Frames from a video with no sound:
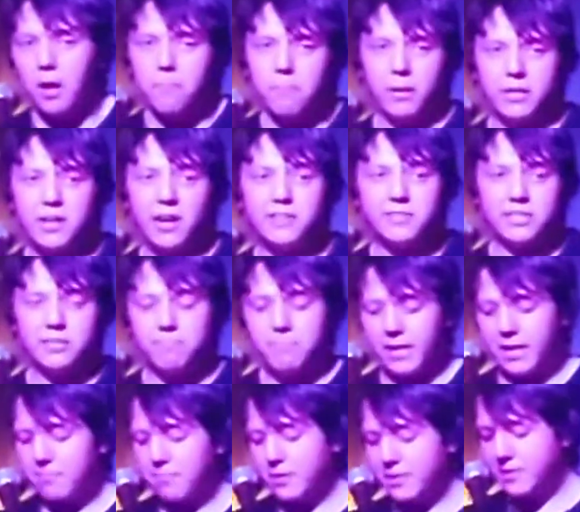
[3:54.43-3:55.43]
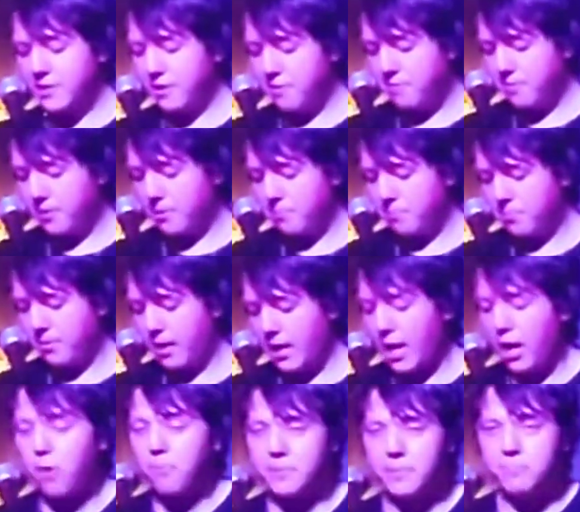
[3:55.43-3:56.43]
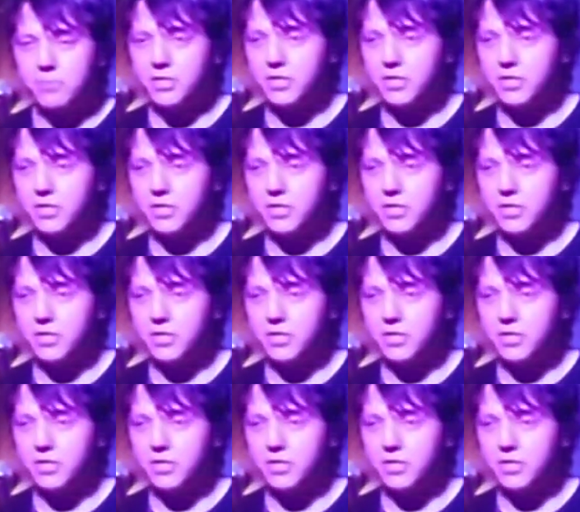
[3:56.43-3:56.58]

My cousin picked my stuff up. I helped him